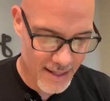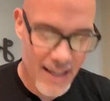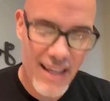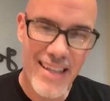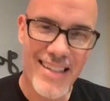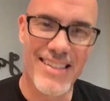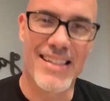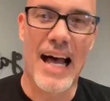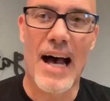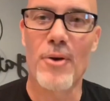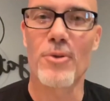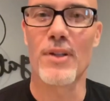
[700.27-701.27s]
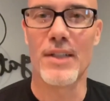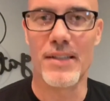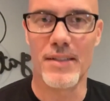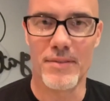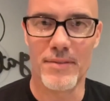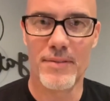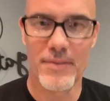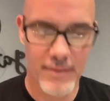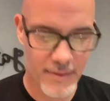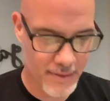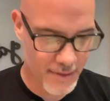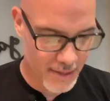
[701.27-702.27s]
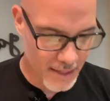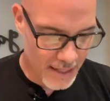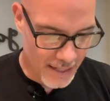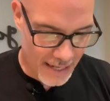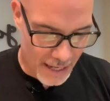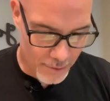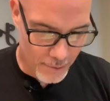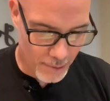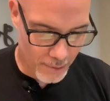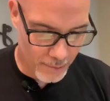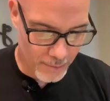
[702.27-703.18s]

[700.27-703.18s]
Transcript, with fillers: is to outlive and outgrow